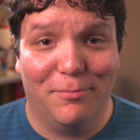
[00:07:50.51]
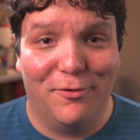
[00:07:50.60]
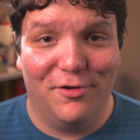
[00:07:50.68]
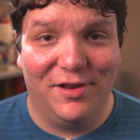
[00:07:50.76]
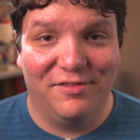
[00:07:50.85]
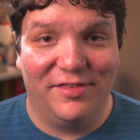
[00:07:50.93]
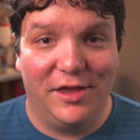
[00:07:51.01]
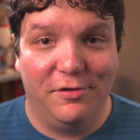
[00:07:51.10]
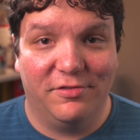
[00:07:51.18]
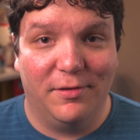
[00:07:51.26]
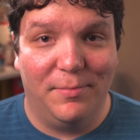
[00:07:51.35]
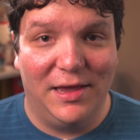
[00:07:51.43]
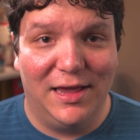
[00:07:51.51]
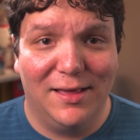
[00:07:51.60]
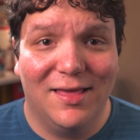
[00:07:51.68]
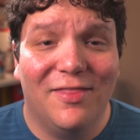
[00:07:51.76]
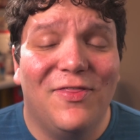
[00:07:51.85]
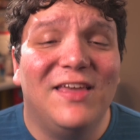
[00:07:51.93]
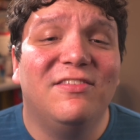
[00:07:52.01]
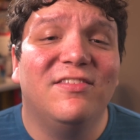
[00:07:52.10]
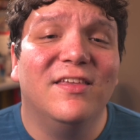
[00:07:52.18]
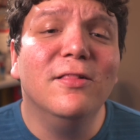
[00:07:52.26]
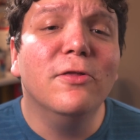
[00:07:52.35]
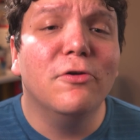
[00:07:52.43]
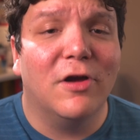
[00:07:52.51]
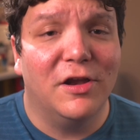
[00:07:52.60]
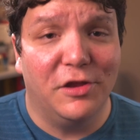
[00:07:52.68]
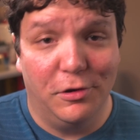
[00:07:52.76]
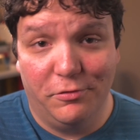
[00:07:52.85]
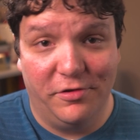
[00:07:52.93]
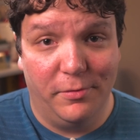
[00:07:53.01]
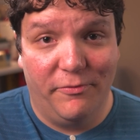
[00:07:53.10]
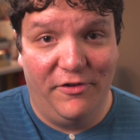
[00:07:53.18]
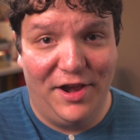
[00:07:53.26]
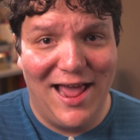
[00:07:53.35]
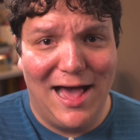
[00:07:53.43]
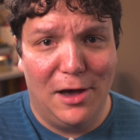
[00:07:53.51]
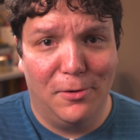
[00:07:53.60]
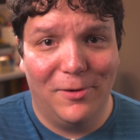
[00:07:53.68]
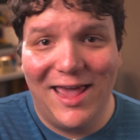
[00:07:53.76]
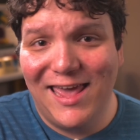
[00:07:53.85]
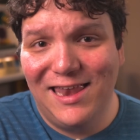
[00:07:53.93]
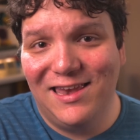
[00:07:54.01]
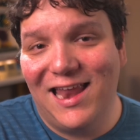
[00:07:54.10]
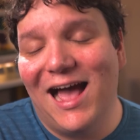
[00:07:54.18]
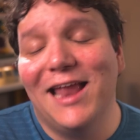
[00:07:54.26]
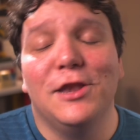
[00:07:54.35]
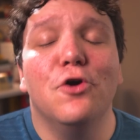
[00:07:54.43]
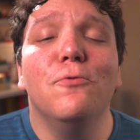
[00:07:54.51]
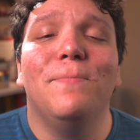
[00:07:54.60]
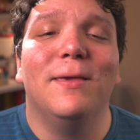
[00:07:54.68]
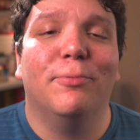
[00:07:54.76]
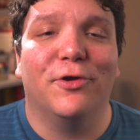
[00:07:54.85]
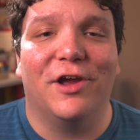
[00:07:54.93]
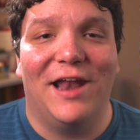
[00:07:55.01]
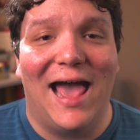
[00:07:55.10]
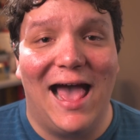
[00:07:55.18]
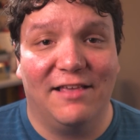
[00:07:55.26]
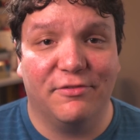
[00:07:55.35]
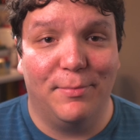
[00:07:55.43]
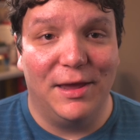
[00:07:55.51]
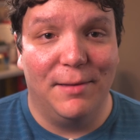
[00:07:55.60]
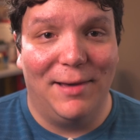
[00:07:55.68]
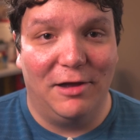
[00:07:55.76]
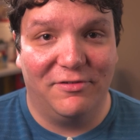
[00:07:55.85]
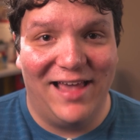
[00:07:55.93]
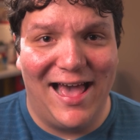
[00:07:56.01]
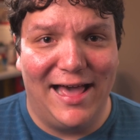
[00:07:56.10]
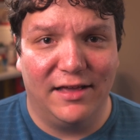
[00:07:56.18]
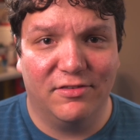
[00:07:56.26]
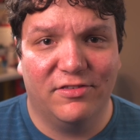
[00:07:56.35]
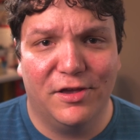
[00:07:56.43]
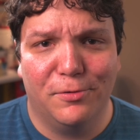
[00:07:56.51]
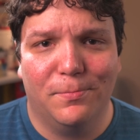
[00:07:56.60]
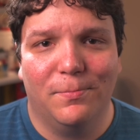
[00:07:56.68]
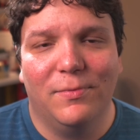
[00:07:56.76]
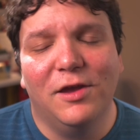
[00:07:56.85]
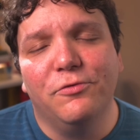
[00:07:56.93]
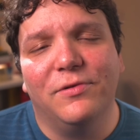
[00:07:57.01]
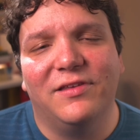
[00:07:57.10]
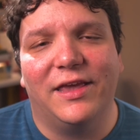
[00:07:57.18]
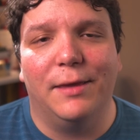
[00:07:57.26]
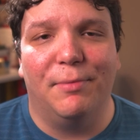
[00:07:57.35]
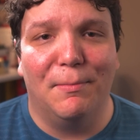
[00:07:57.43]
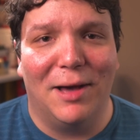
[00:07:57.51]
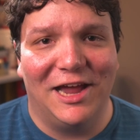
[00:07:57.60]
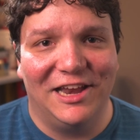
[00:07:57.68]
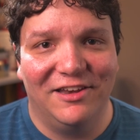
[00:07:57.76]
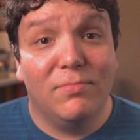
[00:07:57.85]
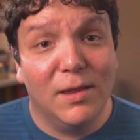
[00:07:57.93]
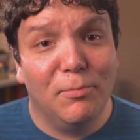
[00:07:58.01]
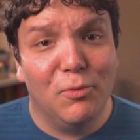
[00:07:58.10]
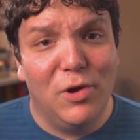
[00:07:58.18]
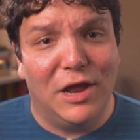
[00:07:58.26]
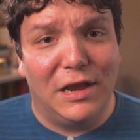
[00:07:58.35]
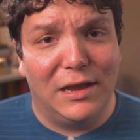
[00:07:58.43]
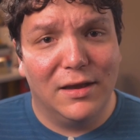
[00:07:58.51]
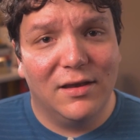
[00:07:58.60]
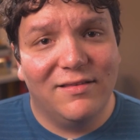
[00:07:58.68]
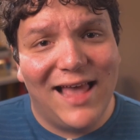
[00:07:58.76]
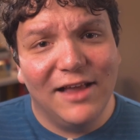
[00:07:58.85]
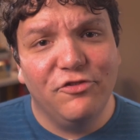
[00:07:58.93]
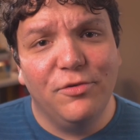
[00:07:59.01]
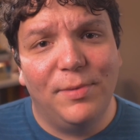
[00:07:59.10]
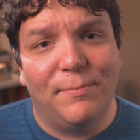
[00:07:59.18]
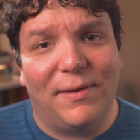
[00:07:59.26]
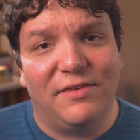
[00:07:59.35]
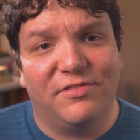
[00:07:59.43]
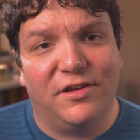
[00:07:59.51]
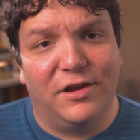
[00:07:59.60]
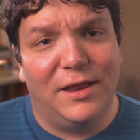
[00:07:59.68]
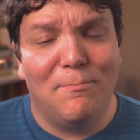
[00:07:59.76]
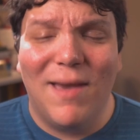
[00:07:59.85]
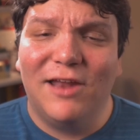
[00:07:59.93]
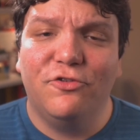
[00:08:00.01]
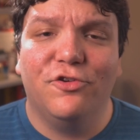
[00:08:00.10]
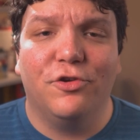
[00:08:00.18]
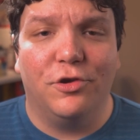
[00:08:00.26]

important as they used to be, they still are on YouTube for now, and I know people are going to ask me about tags, so here's what to keep in mind. Number one. Tags should be based on and match your